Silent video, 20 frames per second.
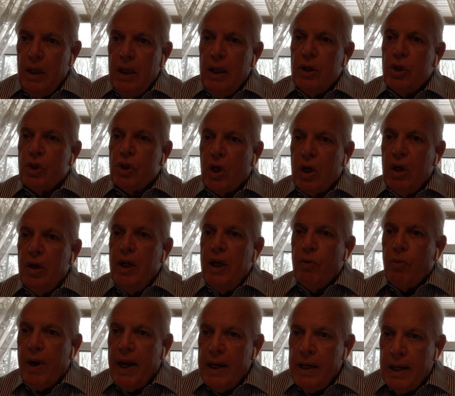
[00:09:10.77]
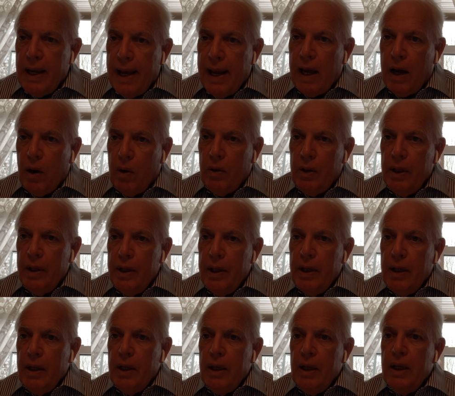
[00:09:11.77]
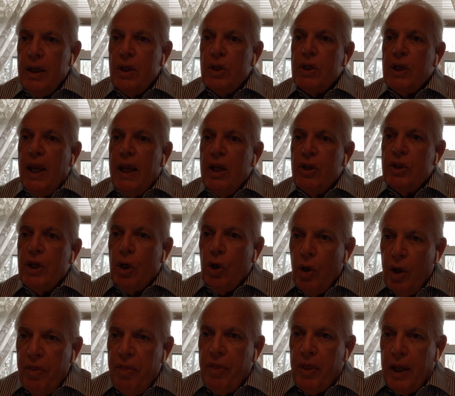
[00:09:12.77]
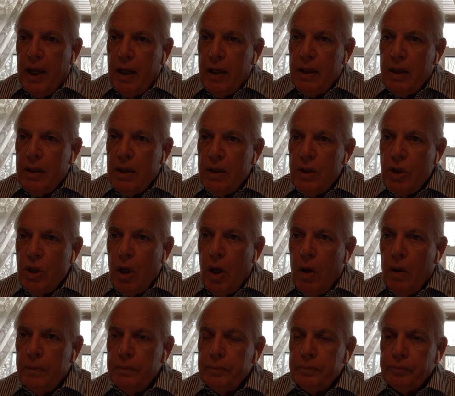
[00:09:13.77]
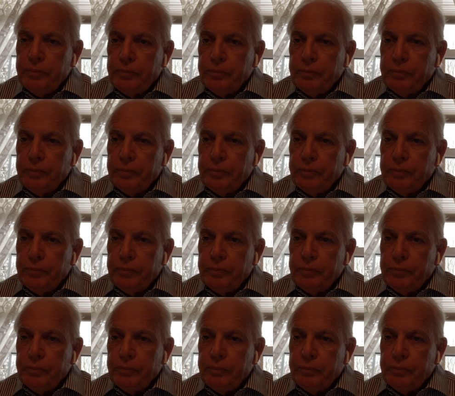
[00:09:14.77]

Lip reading: Certainly right now is a good thing. So